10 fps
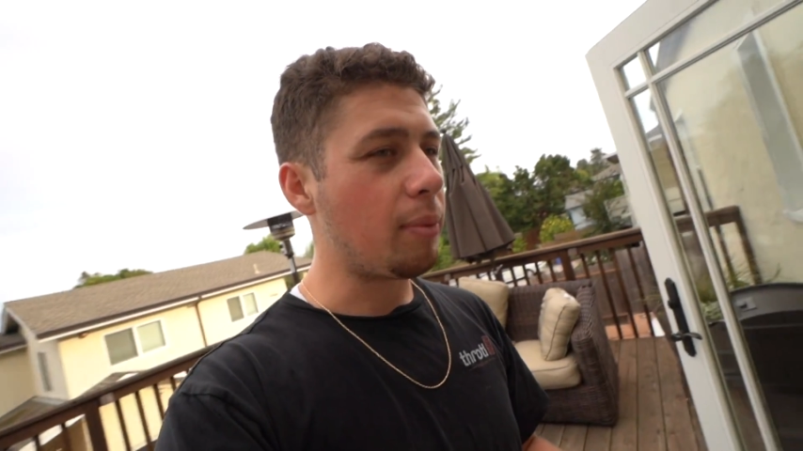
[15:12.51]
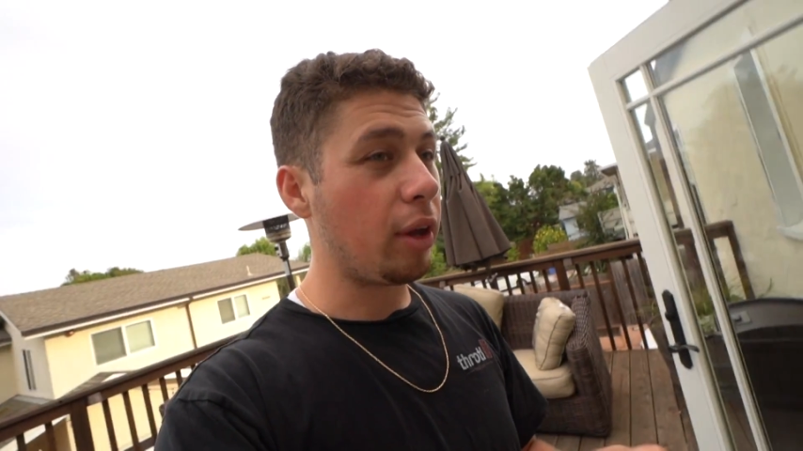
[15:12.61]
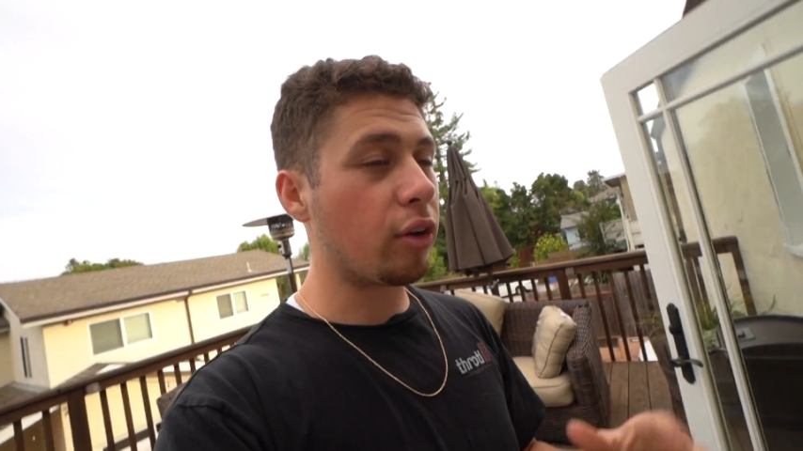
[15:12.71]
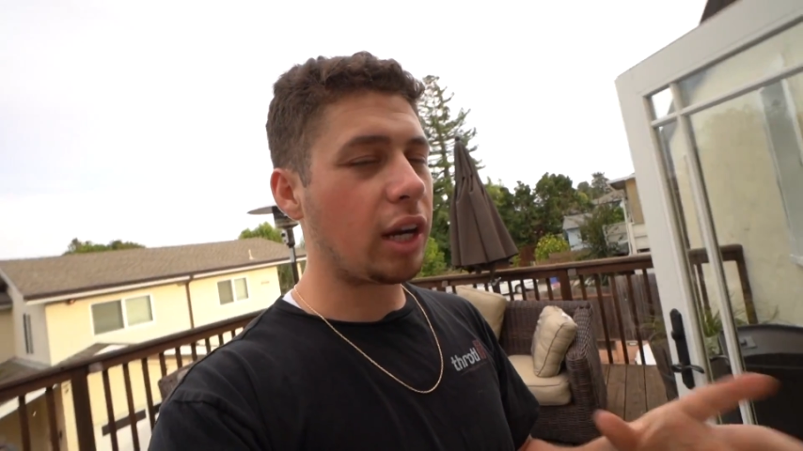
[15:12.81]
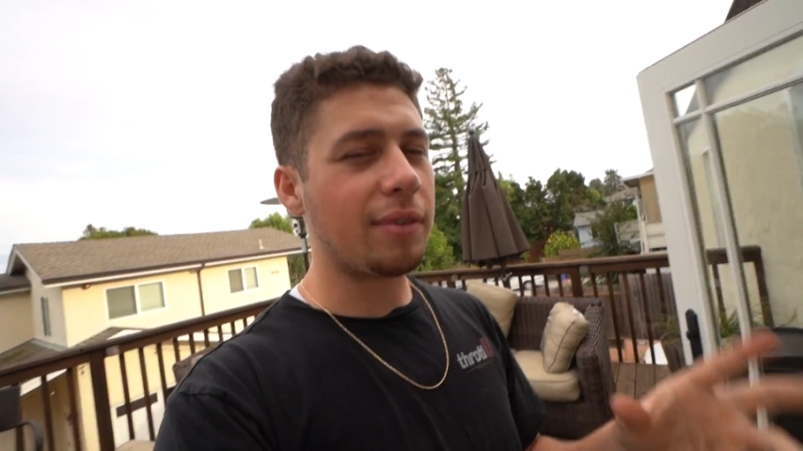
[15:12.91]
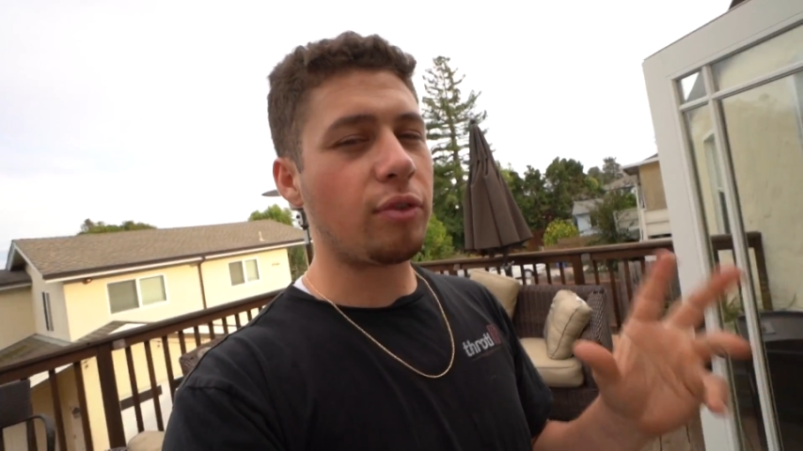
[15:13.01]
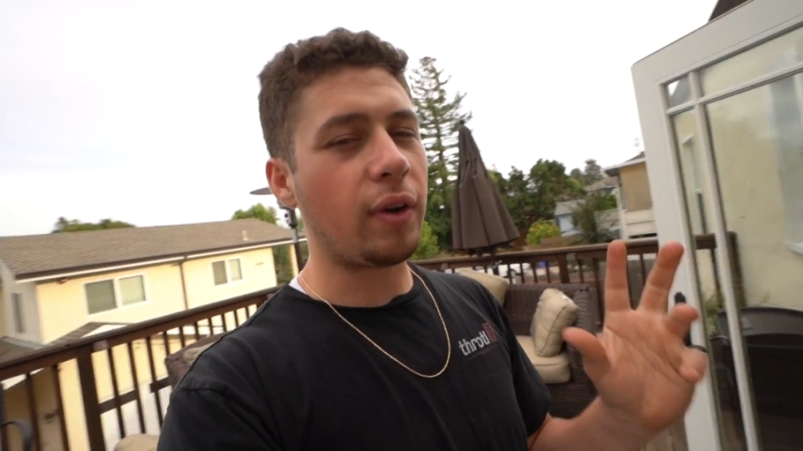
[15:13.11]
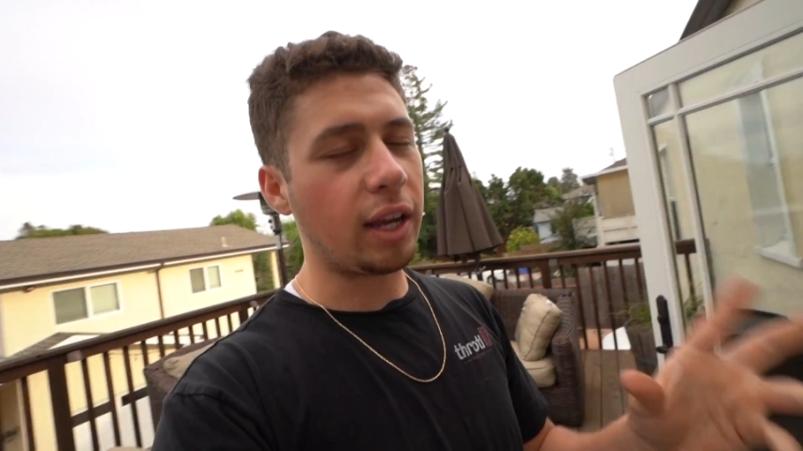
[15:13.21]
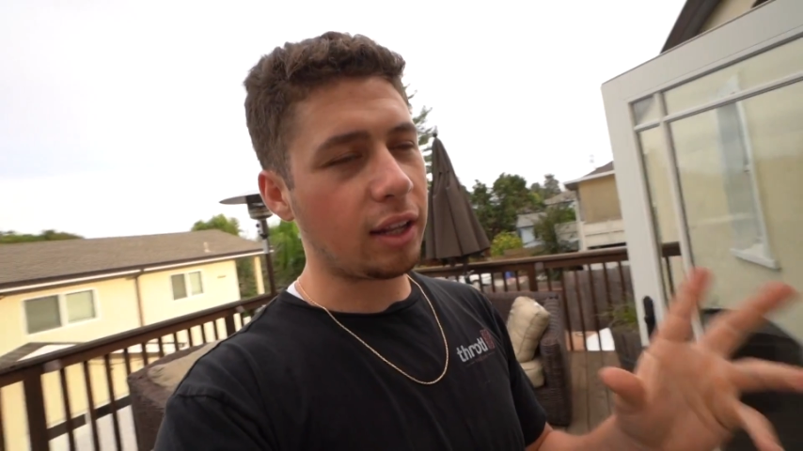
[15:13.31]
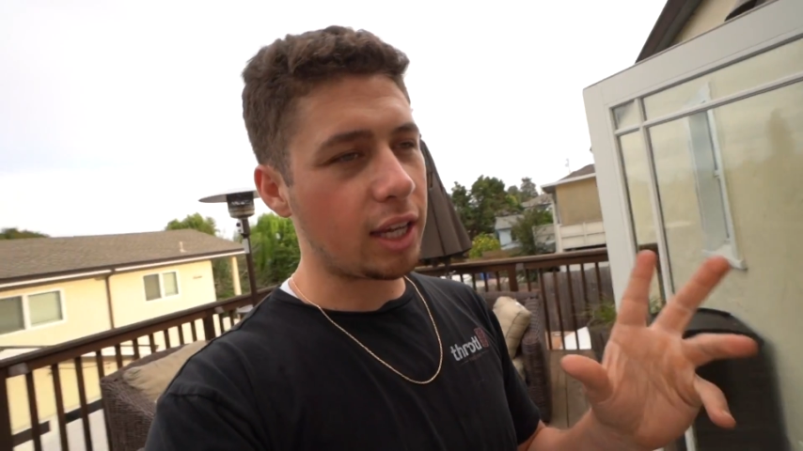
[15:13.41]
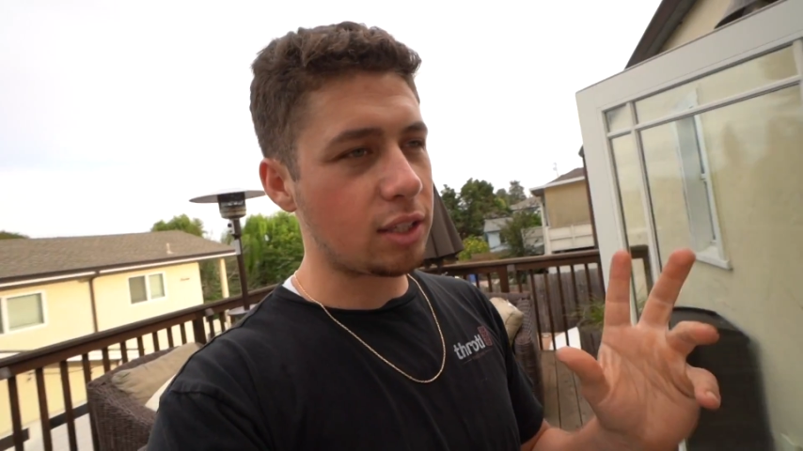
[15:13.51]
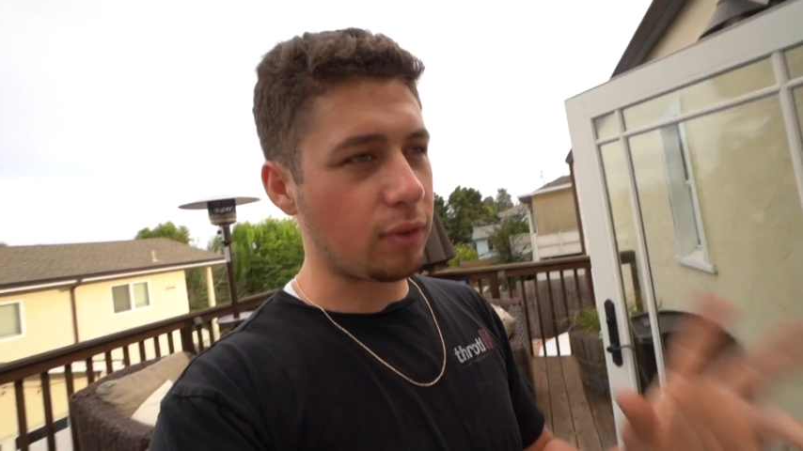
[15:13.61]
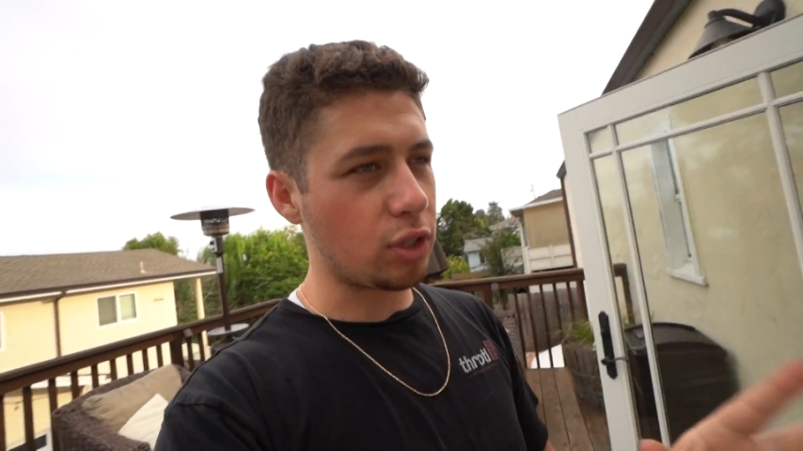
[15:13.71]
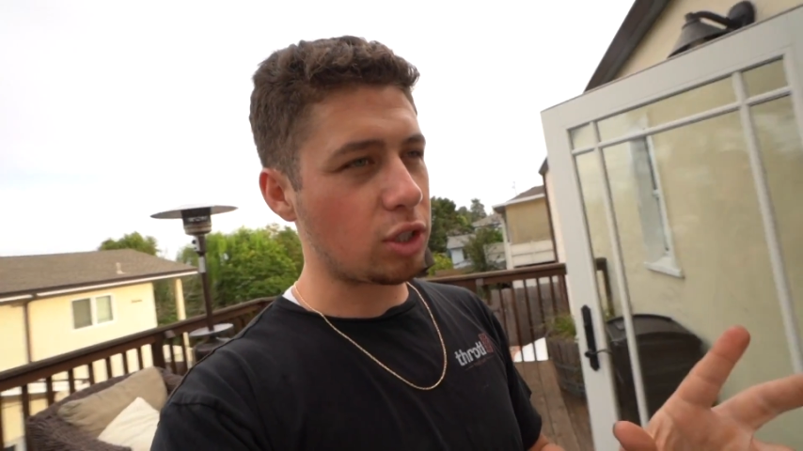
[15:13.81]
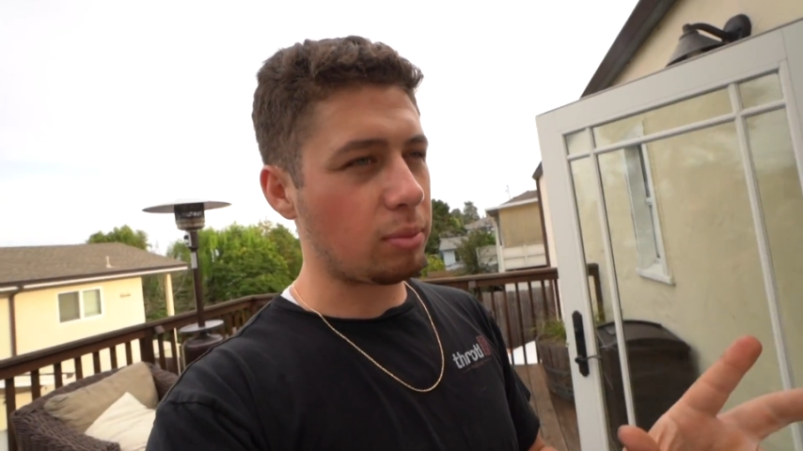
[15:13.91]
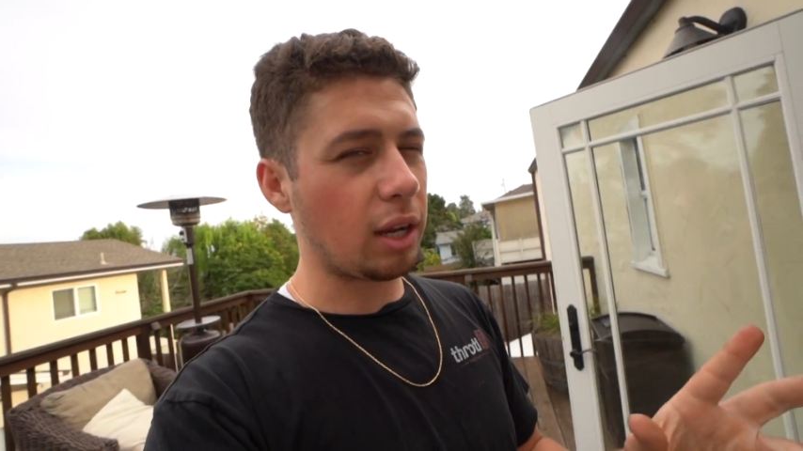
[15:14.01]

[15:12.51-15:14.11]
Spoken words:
They are gonna have a finalized version,